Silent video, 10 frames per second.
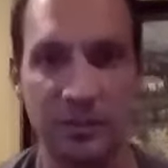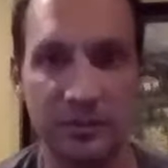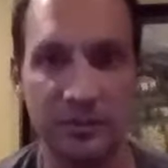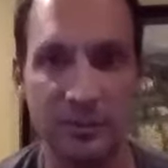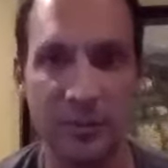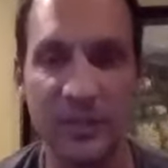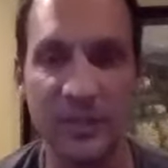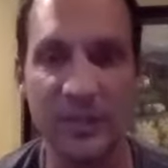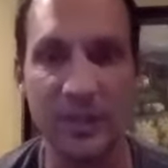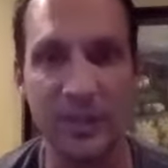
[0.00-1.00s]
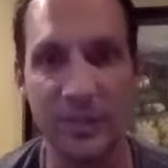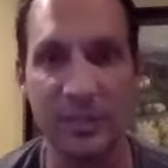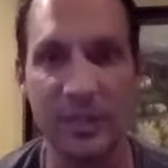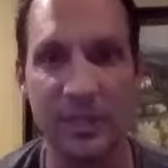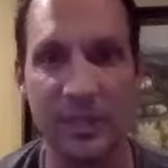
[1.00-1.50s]
What is that going
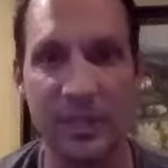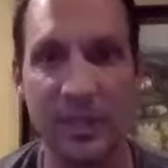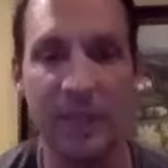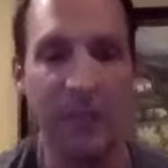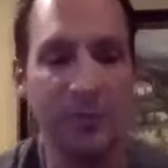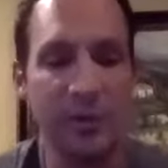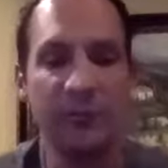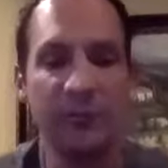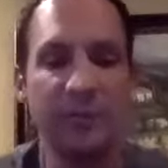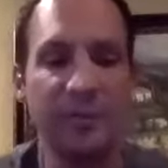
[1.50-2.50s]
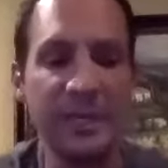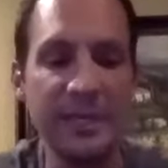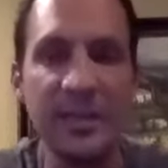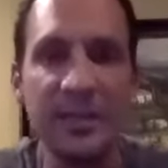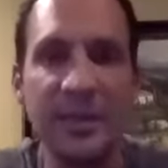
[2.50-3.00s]
to be? Well, for me,
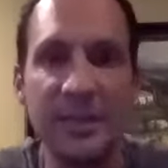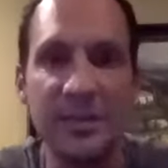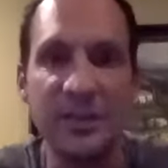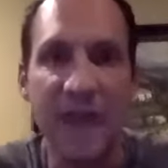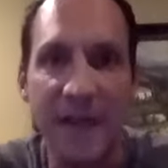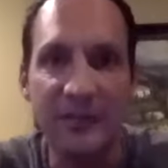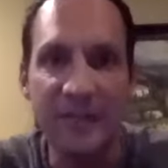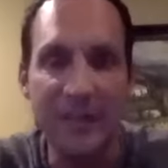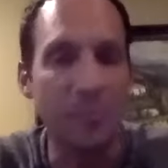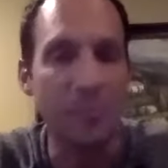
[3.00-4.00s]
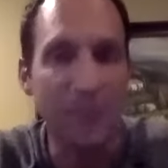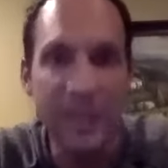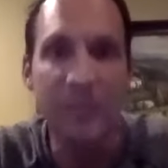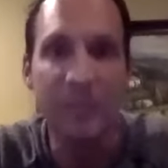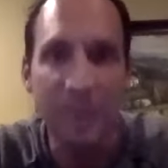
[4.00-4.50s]
you guys, you have to have a
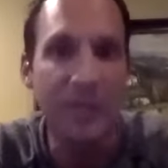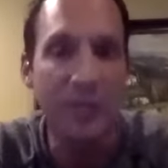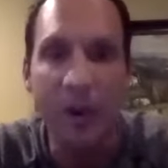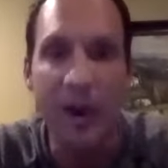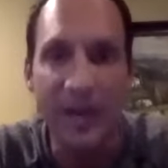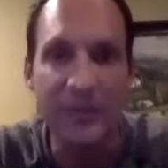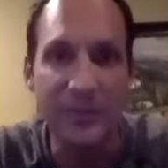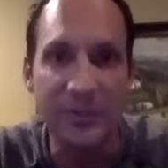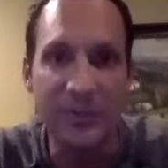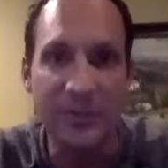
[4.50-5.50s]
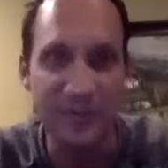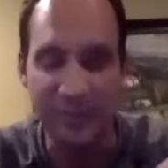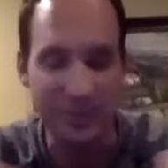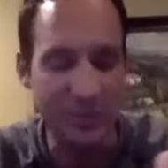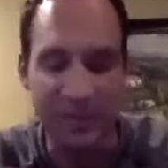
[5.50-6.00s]
big, big why to do this. I'm, I'm
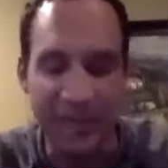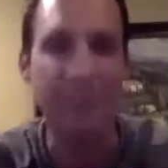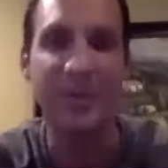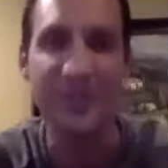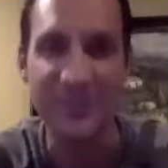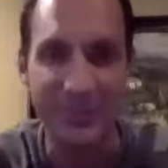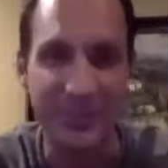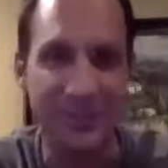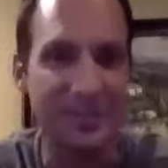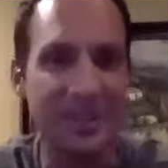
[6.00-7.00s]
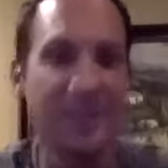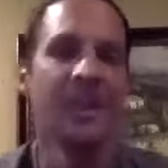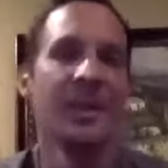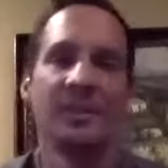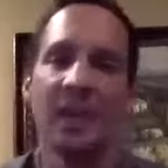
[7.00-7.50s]
sure everybody's heard this. You
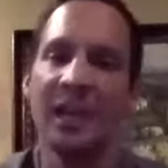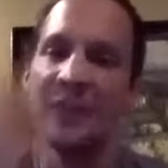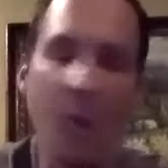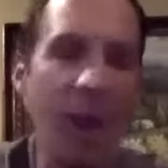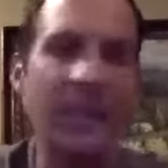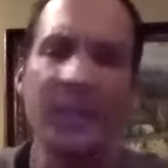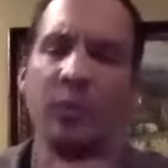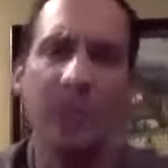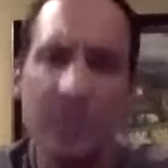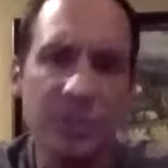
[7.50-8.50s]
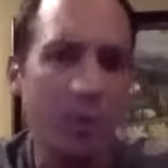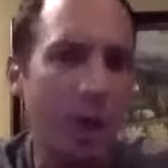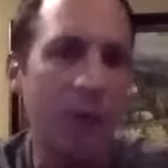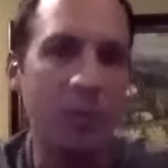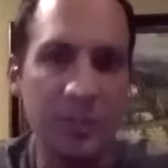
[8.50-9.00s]
got to have a why. Like, what is your why?
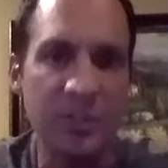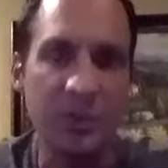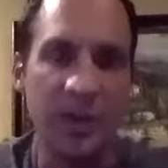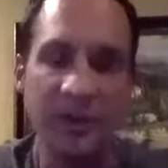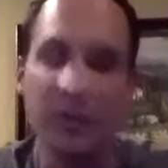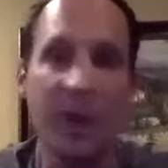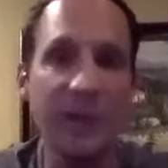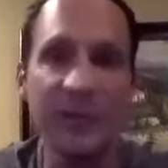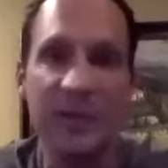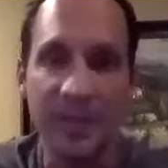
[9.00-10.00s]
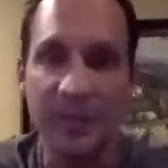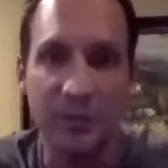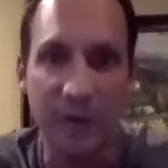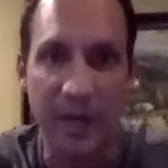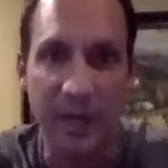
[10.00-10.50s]
What is your why? Your why's got to make you
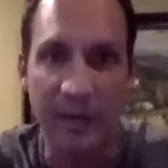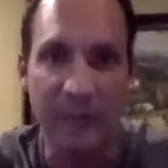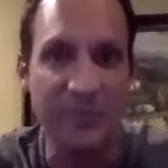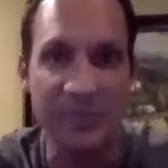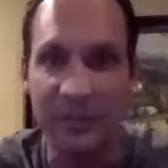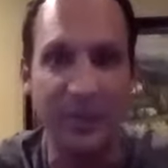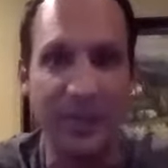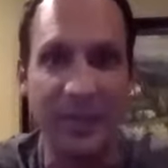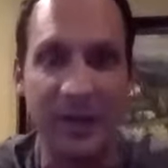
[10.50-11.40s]
cry. I'm just telling you right now.